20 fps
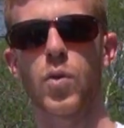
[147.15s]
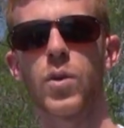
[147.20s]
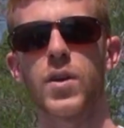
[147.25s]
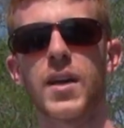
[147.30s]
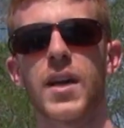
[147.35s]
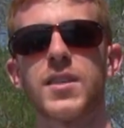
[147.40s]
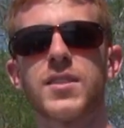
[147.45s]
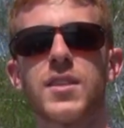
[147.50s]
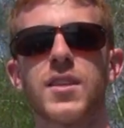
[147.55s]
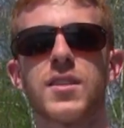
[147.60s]

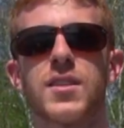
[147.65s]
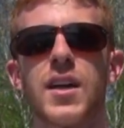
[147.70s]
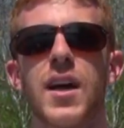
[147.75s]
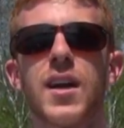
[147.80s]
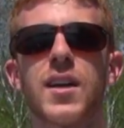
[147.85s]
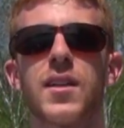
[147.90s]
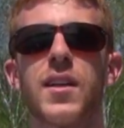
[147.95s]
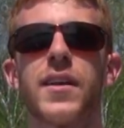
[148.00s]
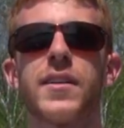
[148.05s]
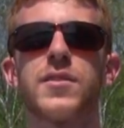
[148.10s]
organizing your
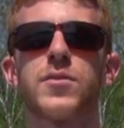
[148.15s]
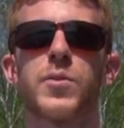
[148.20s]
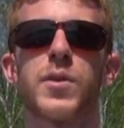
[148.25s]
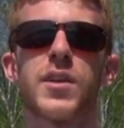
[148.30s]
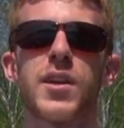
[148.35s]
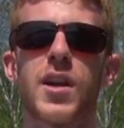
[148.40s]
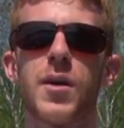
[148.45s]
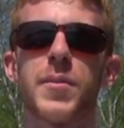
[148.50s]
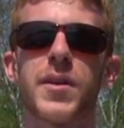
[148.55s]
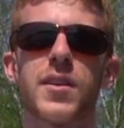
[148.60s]
dock lines when
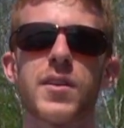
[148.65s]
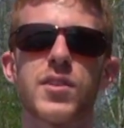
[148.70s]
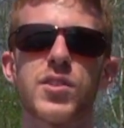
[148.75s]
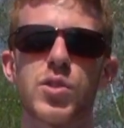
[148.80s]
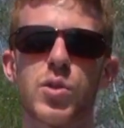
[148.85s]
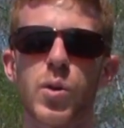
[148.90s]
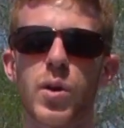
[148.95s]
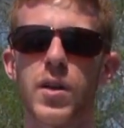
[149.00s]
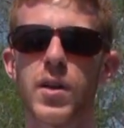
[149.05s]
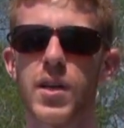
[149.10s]
you're coming into
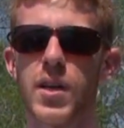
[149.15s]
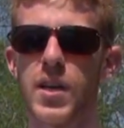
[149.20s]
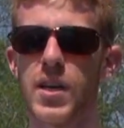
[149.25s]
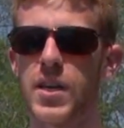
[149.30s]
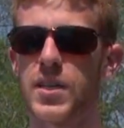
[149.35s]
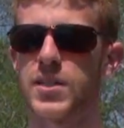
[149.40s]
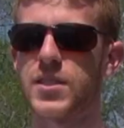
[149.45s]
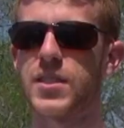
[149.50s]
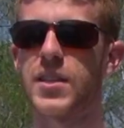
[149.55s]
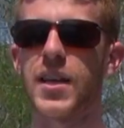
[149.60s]
shore
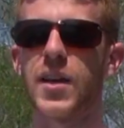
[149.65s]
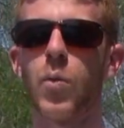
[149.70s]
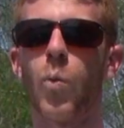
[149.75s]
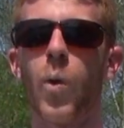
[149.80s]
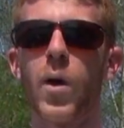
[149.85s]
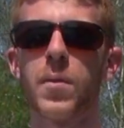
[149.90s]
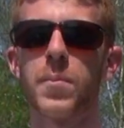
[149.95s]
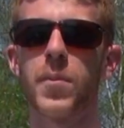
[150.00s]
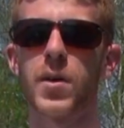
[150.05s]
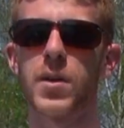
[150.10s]
is to take one